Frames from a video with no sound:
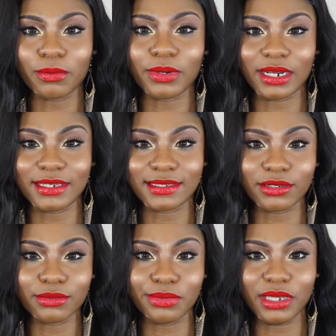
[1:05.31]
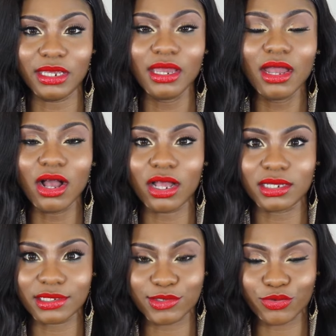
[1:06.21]
but it's gonna be
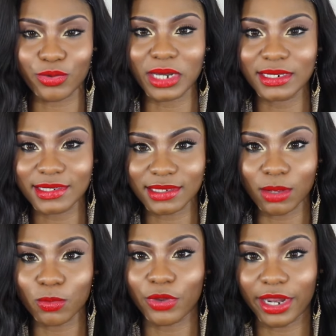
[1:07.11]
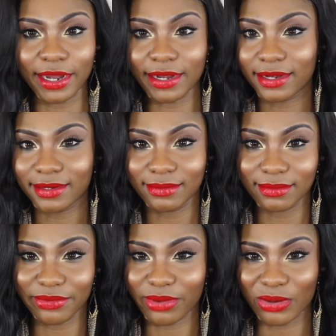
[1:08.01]
on the screen somewhere
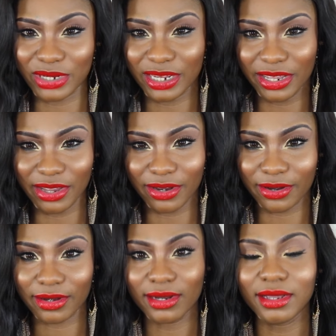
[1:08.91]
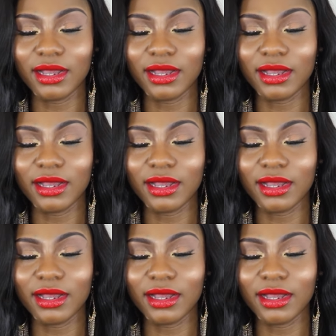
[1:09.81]
around here.